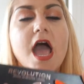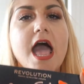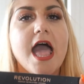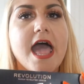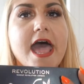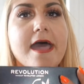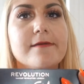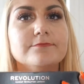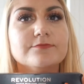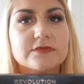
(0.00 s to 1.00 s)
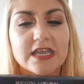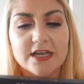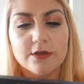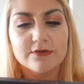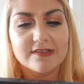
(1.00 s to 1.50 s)
It
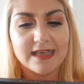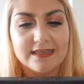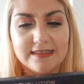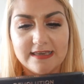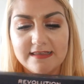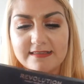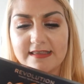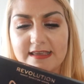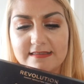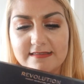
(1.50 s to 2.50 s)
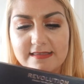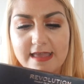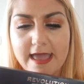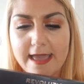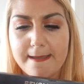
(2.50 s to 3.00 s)
looks like this. It's
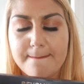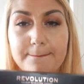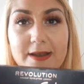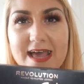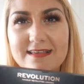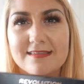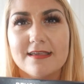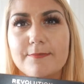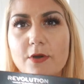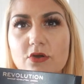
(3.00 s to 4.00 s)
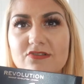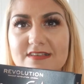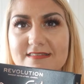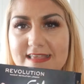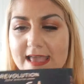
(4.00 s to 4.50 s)
a plastic box,
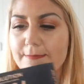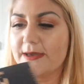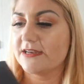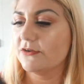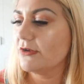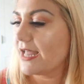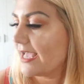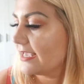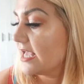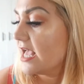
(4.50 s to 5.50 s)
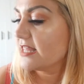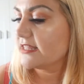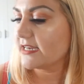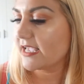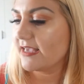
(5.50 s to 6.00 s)
I'd say, but I do like
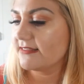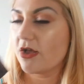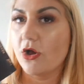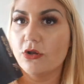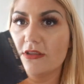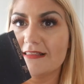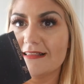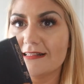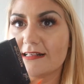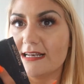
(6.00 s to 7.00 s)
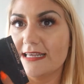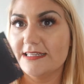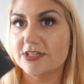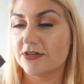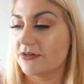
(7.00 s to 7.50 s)
that it has all this little
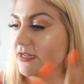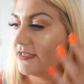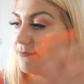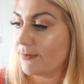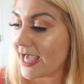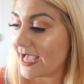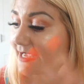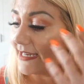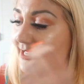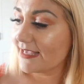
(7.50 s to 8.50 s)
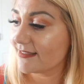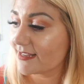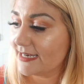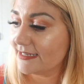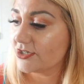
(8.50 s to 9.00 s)
glitter. It's black and it has a
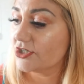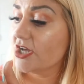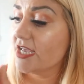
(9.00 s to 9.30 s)
glitter.